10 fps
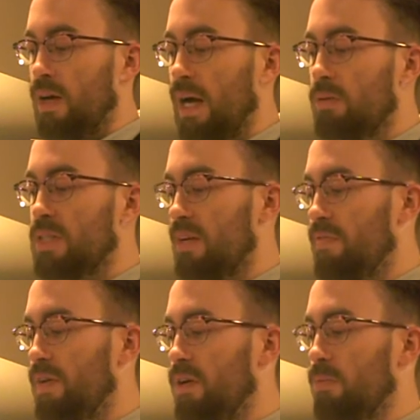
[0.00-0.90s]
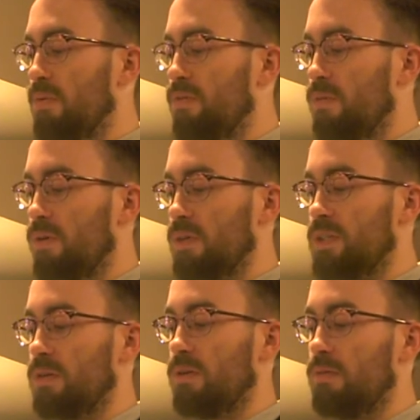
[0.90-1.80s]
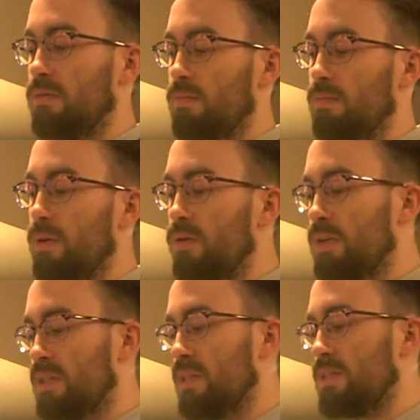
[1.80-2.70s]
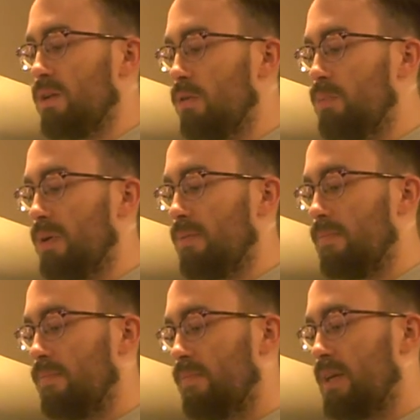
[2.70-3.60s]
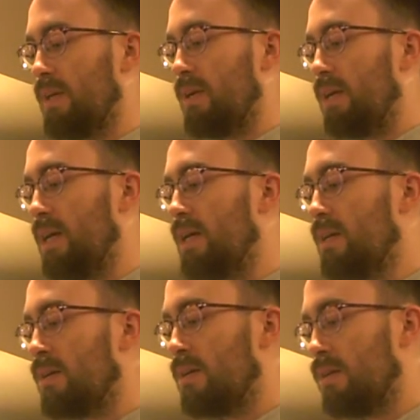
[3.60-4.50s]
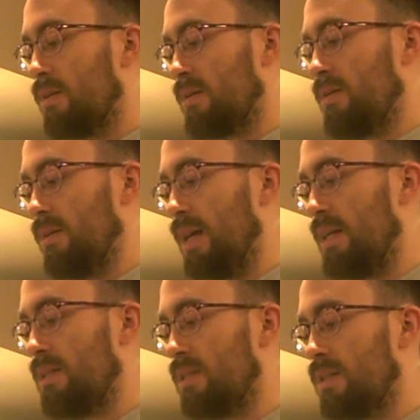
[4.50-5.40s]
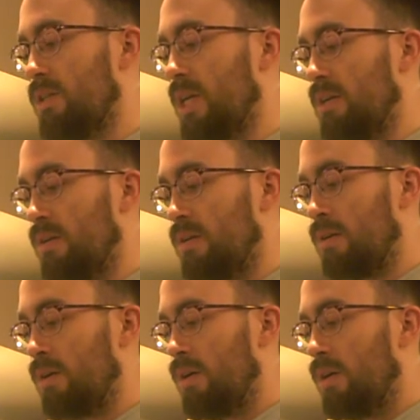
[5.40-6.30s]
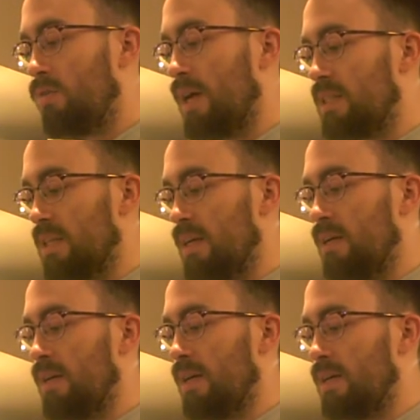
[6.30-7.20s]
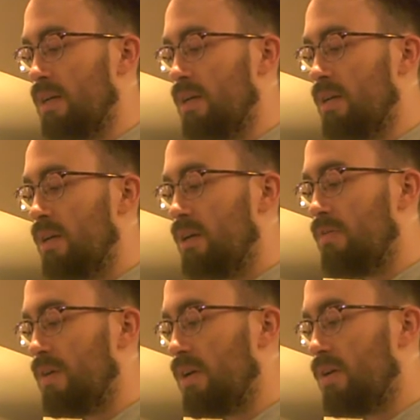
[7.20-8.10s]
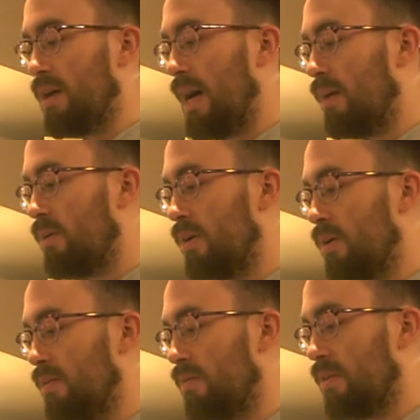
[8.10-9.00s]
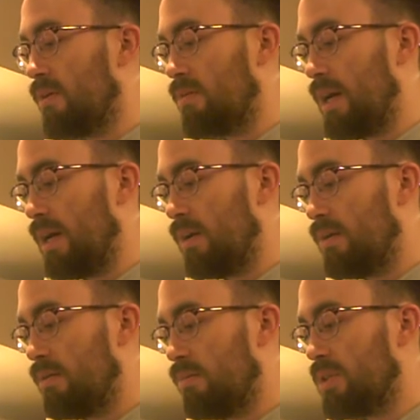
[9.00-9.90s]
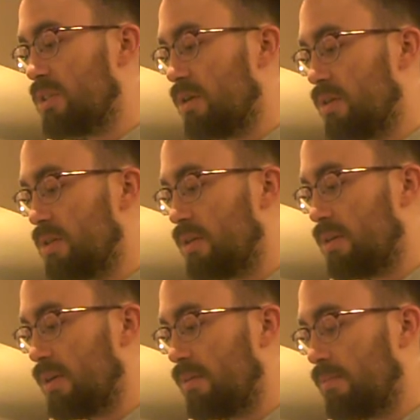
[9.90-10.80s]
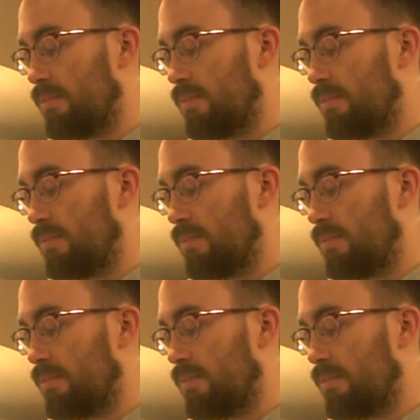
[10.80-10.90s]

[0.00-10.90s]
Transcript: I was that figure before, so mode is this open. Ink, lens, engendered, grace in and in, figure hour, furred rain with certain turning.